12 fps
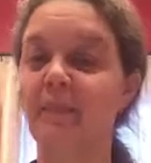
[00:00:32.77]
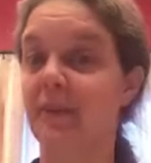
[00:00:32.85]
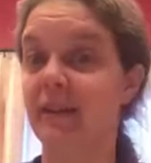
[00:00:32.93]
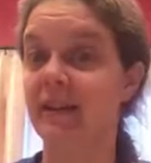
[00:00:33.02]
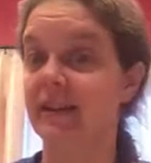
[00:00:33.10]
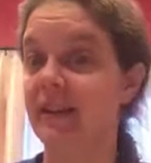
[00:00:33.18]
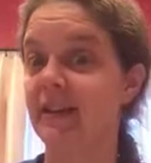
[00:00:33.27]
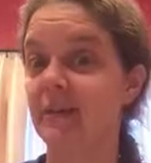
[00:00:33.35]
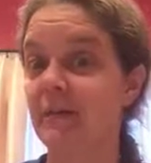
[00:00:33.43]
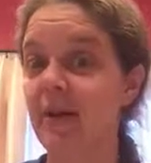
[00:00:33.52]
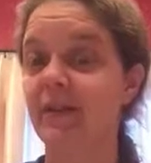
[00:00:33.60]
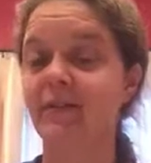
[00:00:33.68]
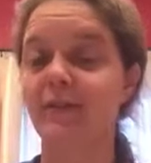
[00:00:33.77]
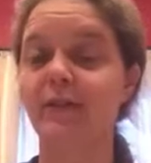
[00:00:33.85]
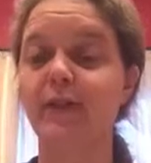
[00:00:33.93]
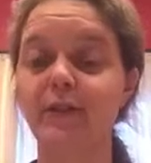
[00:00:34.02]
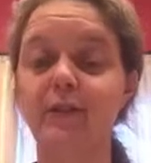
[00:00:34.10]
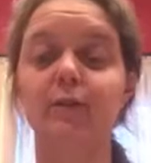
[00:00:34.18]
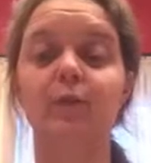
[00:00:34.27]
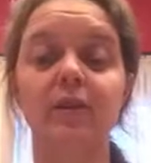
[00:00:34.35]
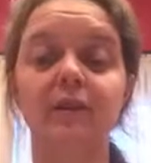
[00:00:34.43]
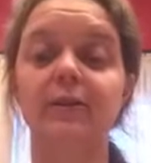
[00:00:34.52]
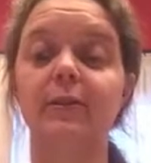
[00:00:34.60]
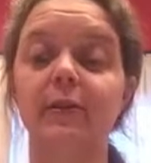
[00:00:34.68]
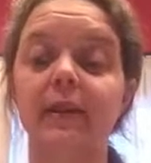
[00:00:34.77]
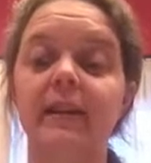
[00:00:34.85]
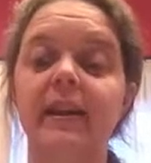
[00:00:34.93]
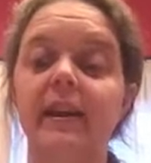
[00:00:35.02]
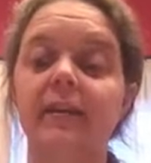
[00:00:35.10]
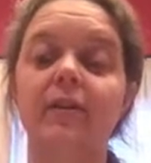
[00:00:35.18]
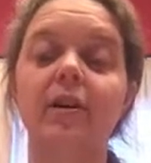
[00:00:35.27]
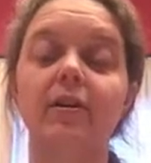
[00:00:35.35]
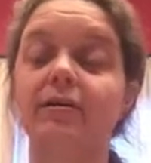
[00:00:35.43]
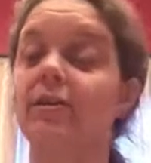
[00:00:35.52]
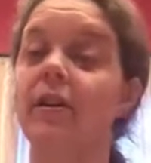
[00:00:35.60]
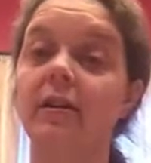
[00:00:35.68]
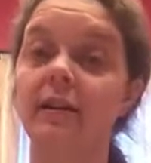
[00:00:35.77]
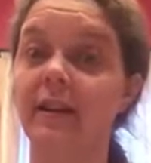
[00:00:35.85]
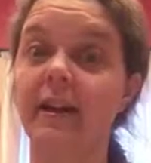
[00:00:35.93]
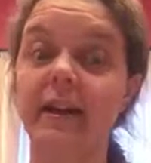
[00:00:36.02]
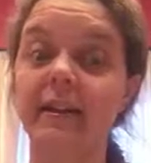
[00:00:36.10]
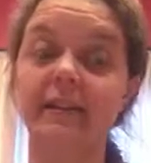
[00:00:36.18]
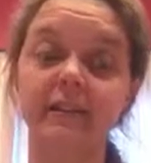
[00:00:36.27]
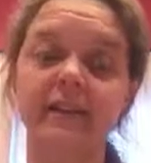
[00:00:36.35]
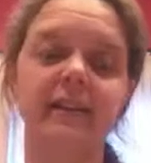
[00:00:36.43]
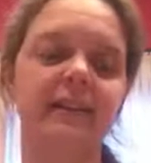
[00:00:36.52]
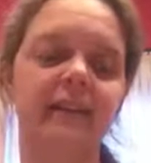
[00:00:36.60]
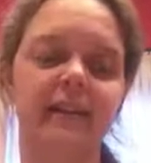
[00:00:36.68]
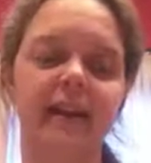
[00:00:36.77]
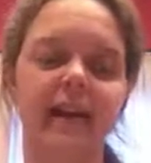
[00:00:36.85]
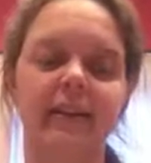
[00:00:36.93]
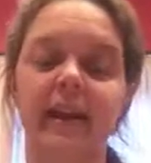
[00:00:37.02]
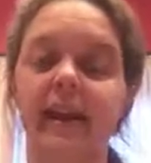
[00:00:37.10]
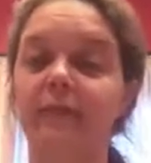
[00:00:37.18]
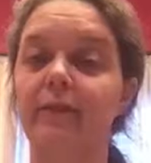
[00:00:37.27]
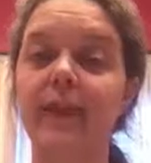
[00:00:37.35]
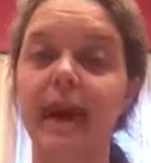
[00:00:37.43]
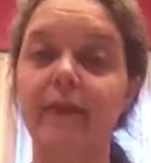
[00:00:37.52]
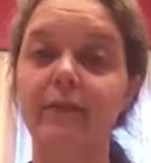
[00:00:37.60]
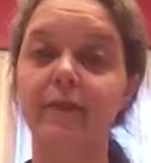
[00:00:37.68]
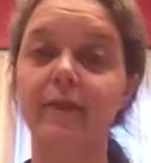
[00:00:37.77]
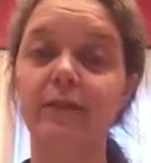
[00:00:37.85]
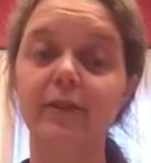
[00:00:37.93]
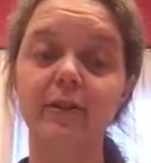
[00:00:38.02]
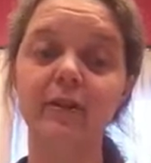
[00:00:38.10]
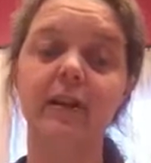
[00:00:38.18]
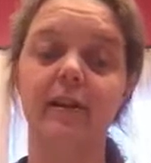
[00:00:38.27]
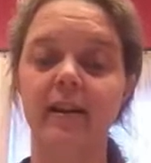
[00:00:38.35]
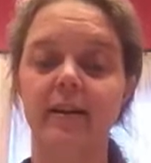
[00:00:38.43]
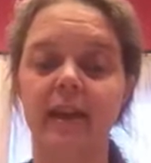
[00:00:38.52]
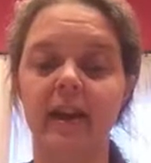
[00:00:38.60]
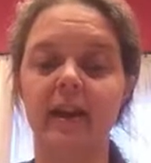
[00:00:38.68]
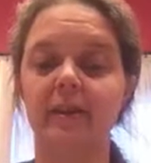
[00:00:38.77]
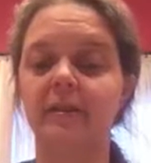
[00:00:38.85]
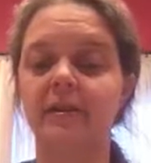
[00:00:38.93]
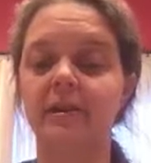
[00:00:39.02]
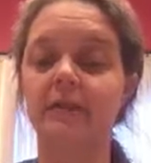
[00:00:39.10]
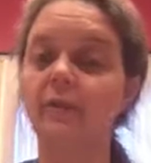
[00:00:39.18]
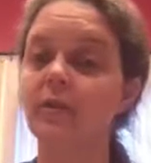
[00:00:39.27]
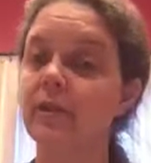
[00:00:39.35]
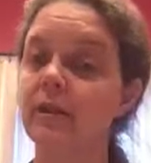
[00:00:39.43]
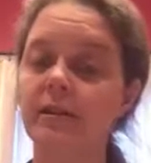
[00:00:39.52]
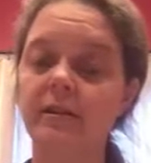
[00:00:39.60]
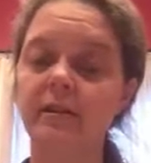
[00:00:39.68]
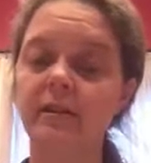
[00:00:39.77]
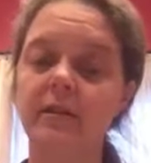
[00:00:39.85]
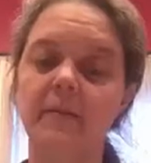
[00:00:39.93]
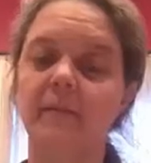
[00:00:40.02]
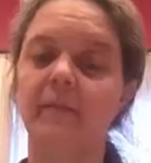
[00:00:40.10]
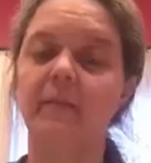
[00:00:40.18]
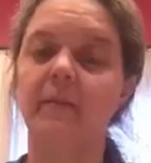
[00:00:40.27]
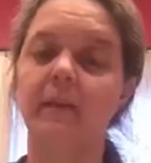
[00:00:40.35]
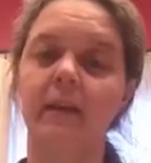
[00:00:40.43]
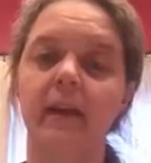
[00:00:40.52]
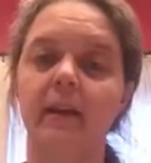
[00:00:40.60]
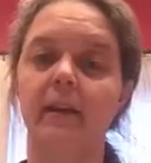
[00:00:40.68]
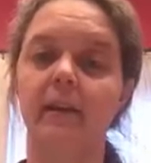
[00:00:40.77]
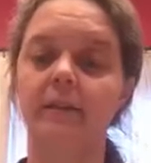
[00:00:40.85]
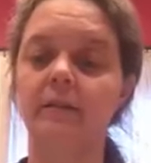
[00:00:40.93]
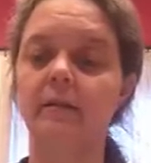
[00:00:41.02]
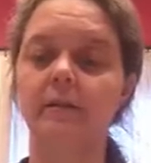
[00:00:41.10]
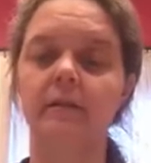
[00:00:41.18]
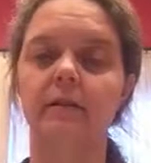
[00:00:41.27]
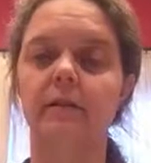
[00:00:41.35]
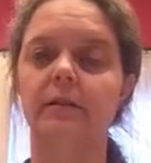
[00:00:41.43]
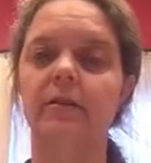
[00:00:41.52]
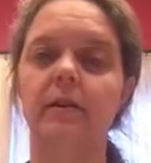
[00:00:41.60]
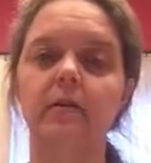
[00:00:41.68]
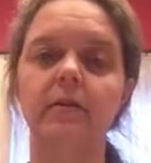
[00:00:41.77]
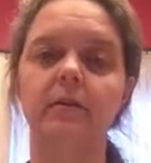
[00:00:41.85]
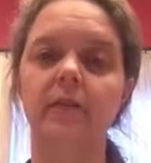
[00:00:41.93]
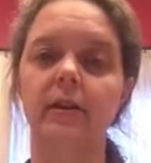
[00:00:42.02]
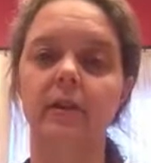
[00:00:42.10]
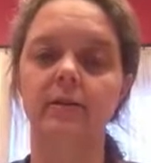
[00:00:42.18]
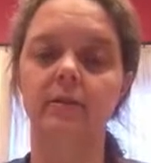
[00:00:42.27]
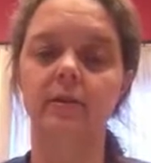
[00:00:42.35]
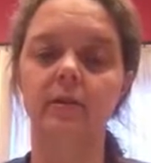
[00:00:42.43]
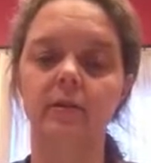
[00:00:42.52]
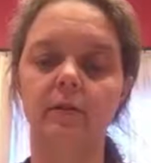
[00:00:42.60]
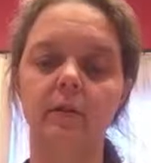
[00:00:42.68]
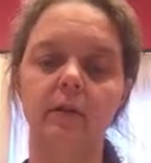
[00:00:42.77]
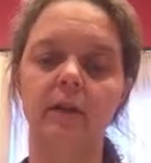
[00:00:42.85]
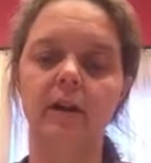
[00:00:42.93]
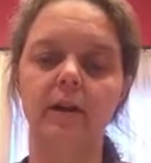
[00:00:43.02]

But they smell so good you'd want to, like they have all chocolate. And they have lavender, and they have citrus, and there's other things too.